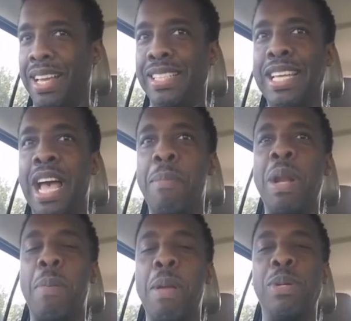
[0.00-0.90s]
and see how
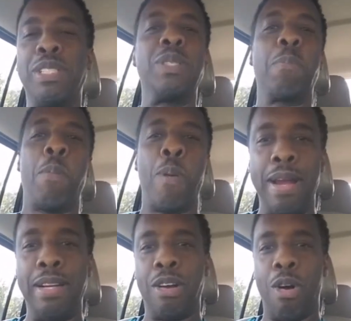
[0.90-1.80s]
many people just
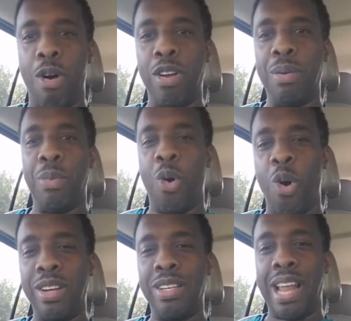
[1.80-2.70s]
prank call them
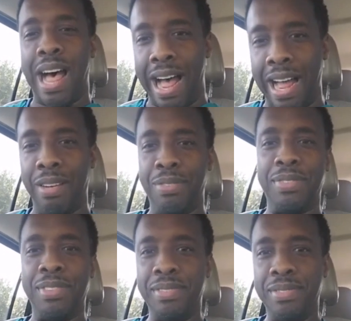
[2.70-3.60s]
on
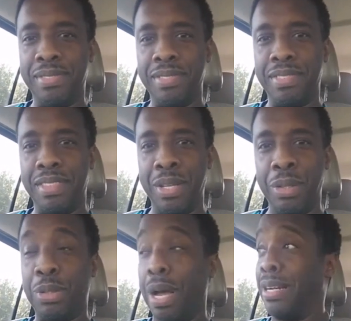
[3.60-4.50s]
live. And
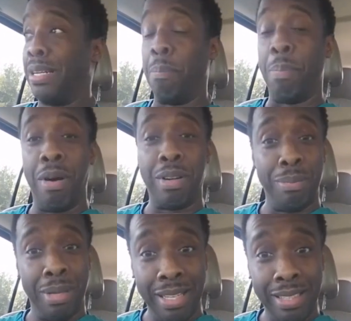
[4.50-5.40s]
you trying to
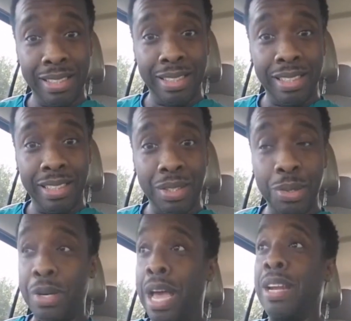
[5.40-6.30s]
debunk me?
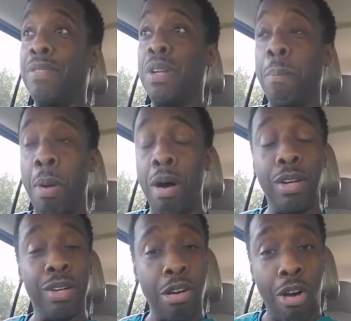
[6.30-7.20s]
You can't even
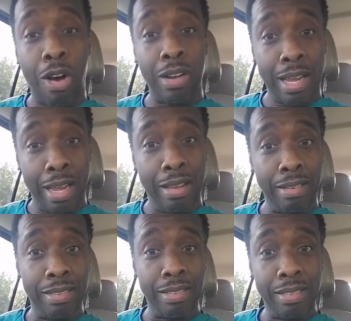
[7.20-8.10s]
debunk a call in.